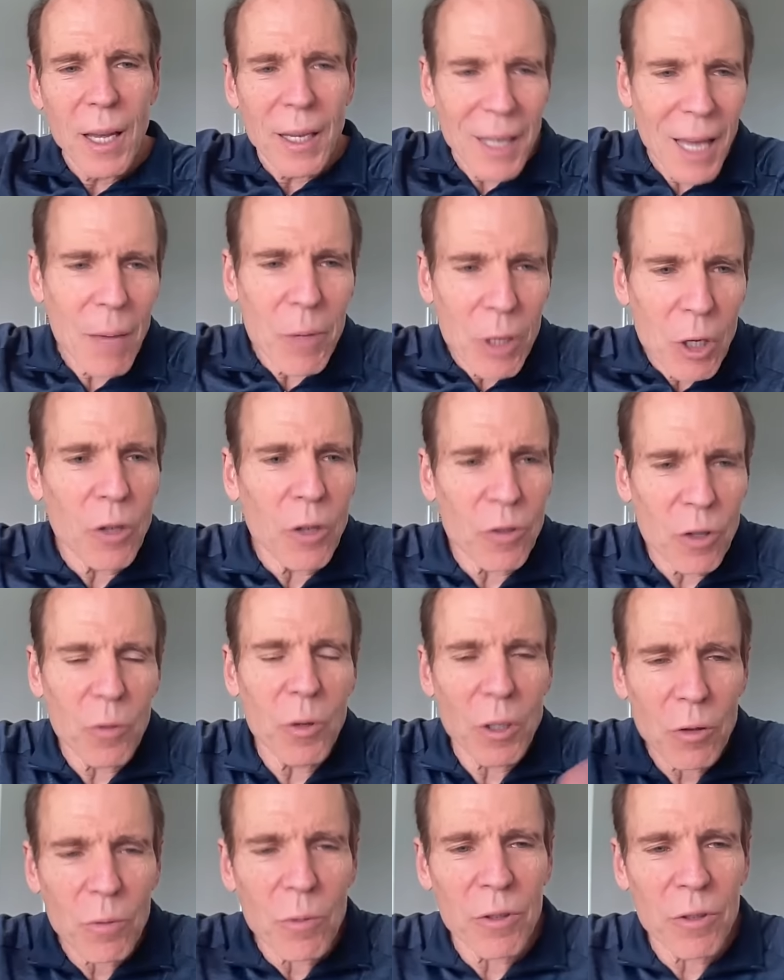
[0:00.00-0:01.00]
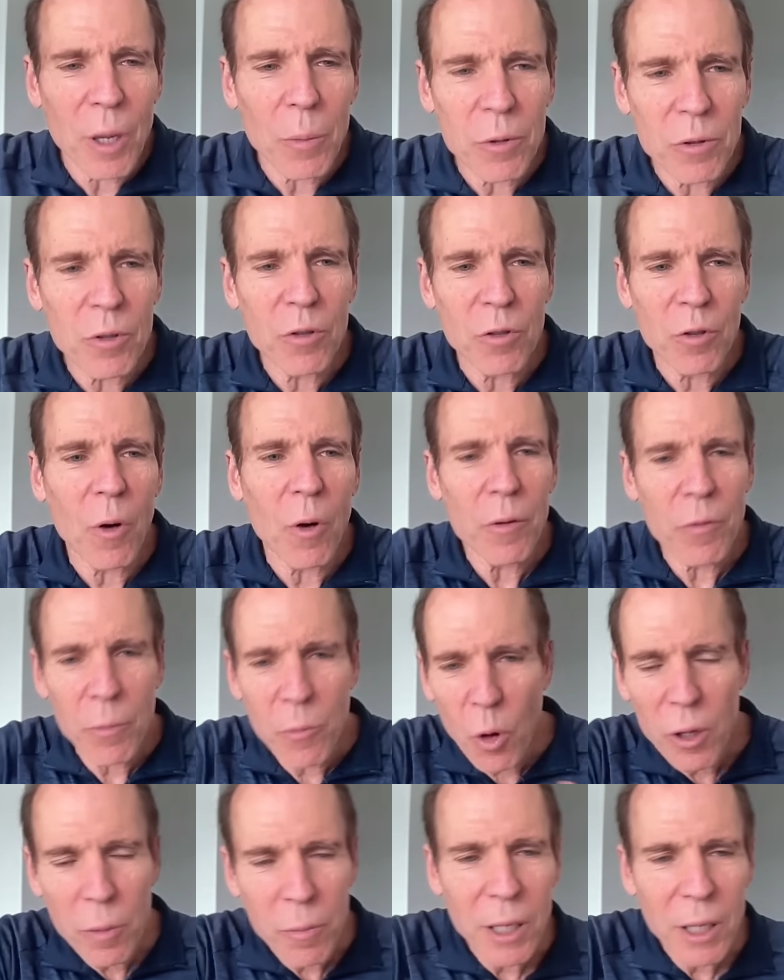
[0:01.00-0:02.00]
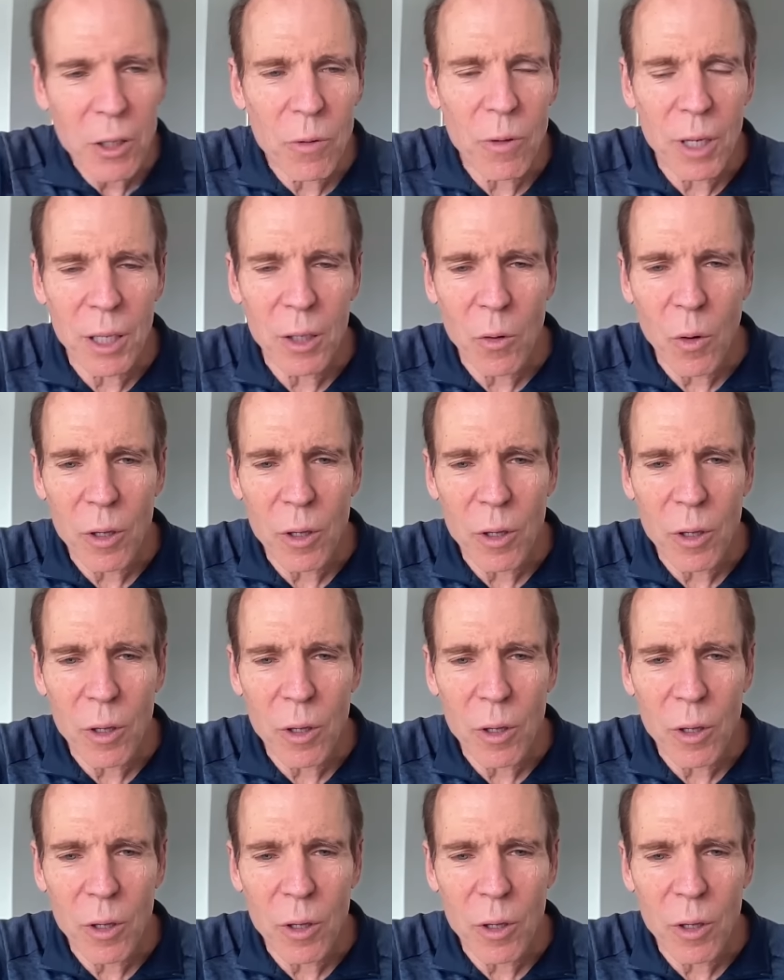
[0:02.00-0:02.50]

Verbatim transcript: Yeah, because your insulin receptors destroyed from all the meat you're eating and all